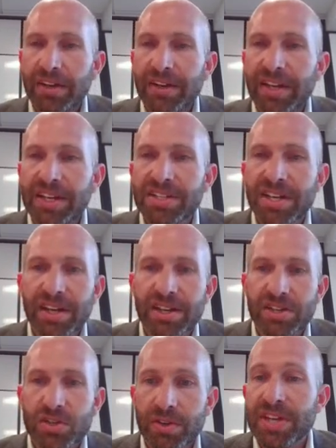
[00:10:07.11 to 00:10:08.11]
need
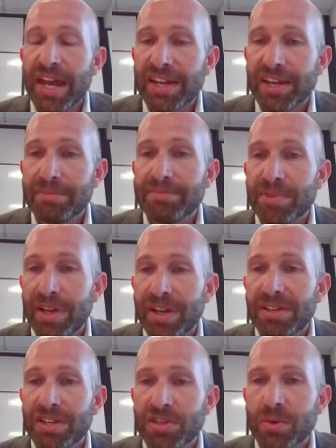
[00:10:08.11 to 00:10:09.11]
to sort of take
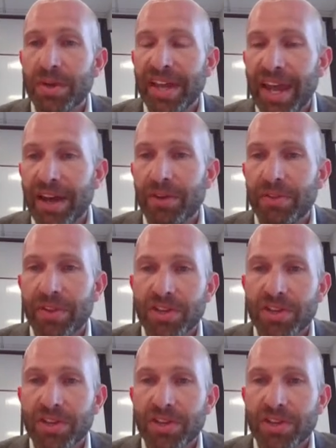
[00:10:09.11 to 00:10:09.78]
into account